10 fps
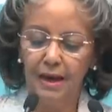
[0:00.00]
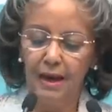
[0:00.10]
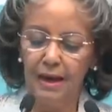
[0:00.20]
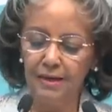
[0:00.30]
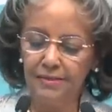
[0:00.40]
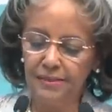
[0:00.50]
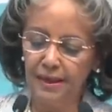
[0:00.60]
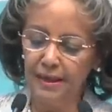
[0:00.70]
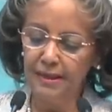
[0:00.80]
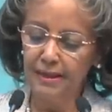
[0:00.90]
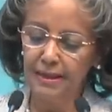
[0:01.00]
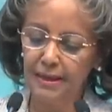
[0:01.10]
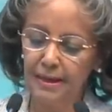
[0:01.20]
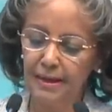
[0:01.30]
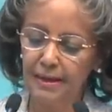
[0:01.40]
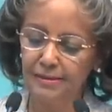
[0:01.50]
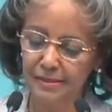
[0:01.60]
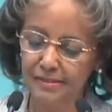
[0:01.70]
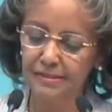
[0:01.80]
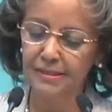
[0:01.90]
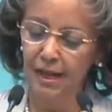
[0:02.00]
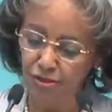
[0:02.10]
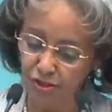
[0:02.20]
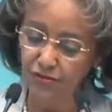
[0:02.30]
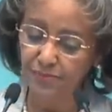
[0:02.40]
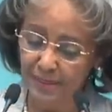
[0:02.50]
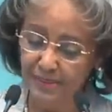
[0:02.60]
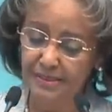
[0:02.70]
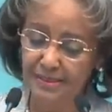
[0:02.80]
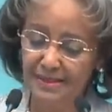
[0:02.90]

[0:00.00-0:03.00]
I think this achievement